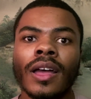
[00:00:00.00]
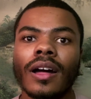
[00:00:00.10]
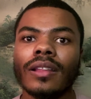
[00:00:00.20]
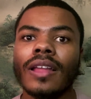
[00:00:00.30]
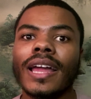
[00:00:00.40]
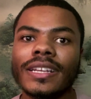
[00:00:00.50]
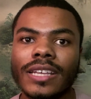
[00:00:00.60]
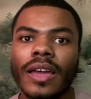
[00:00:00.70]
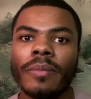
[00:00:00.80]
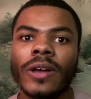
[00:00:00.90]
a lot of
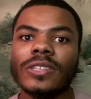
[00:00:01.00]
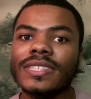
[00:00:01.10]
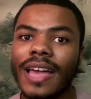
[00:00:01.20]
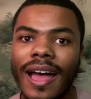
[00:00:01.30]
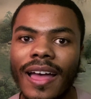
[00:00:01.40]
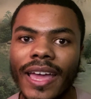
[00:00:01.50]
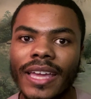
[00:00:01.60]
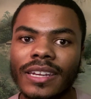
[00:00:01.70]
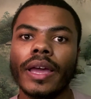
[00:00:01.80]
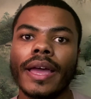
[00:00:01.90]
time outside.